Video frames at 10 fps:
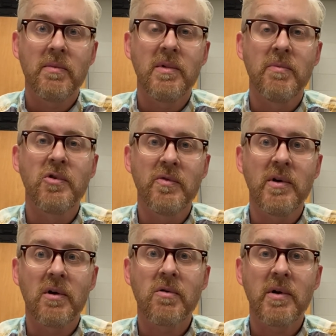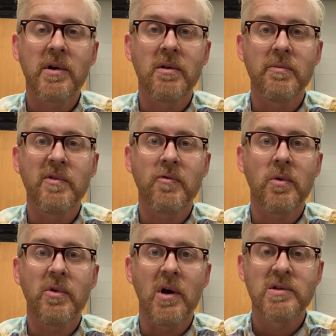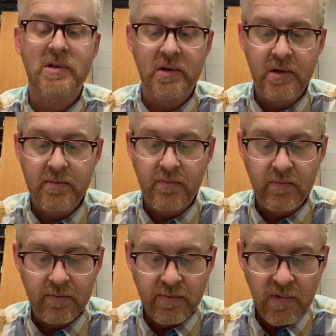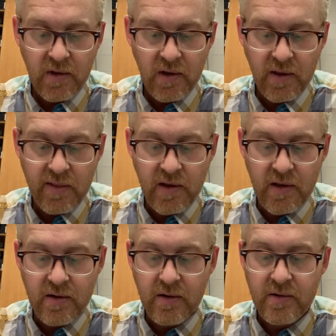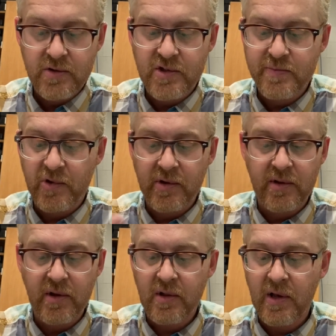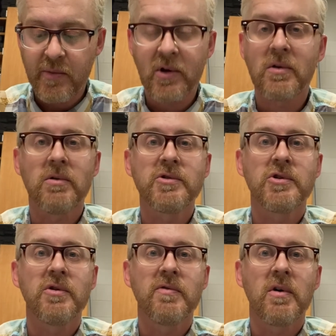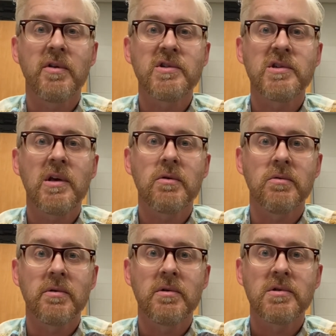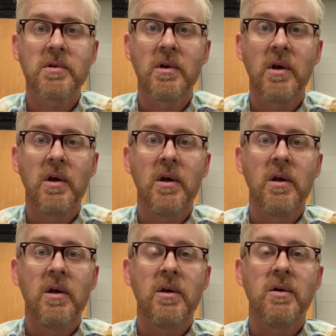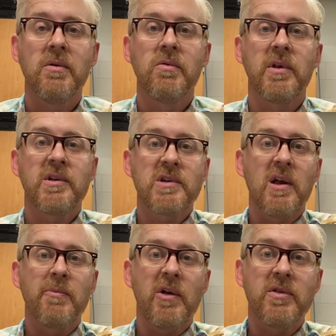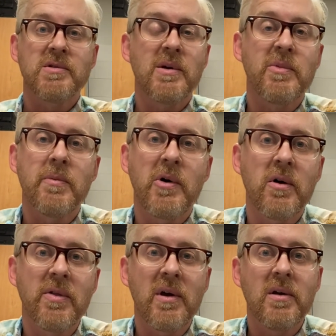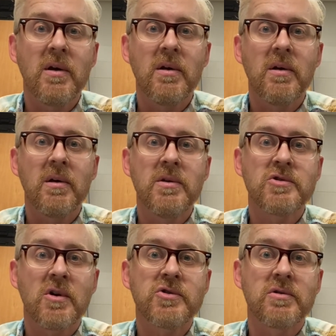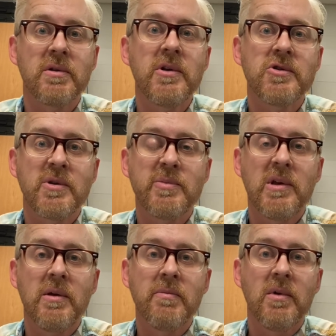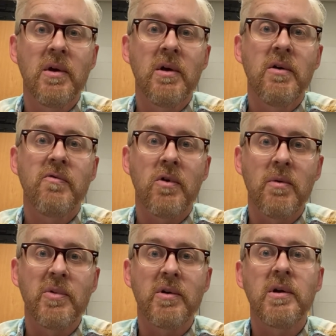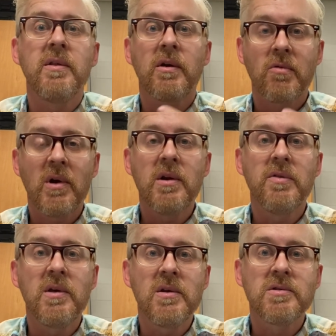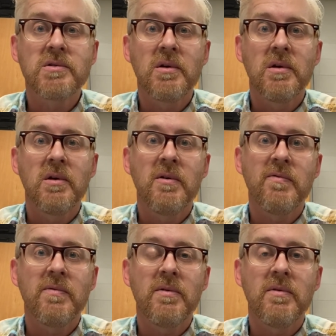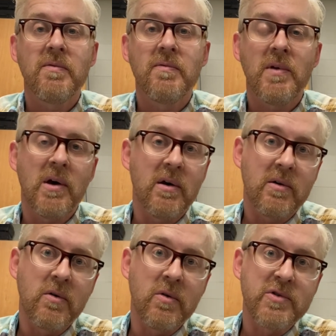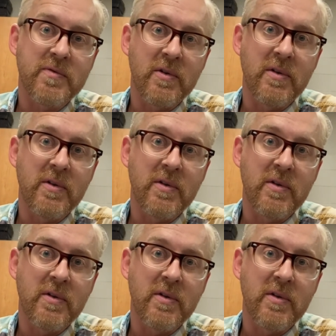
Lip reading: improving our curriculum and formalizing it, and then just building the climate and culture for all the stakeholders. Really excited about this. I've been a part of the instructional leadership team for our building that created these goals for the